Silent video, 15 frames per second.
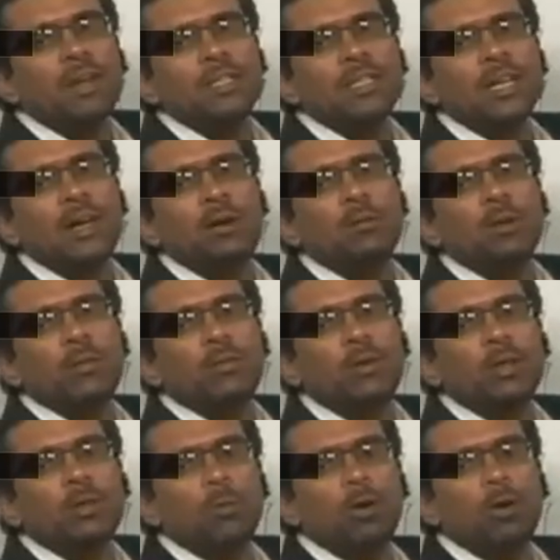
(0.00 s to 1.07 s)

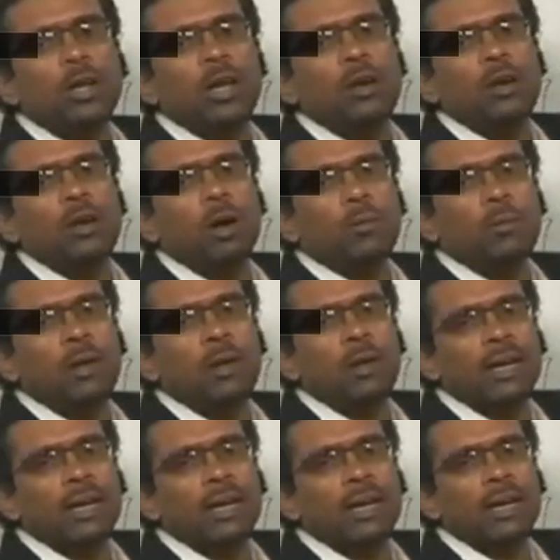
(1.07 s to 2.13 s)
difference mode gain, what we
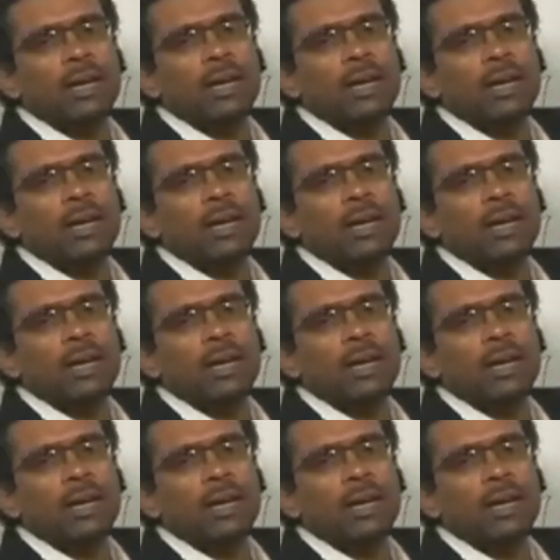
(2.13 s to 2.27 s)
get?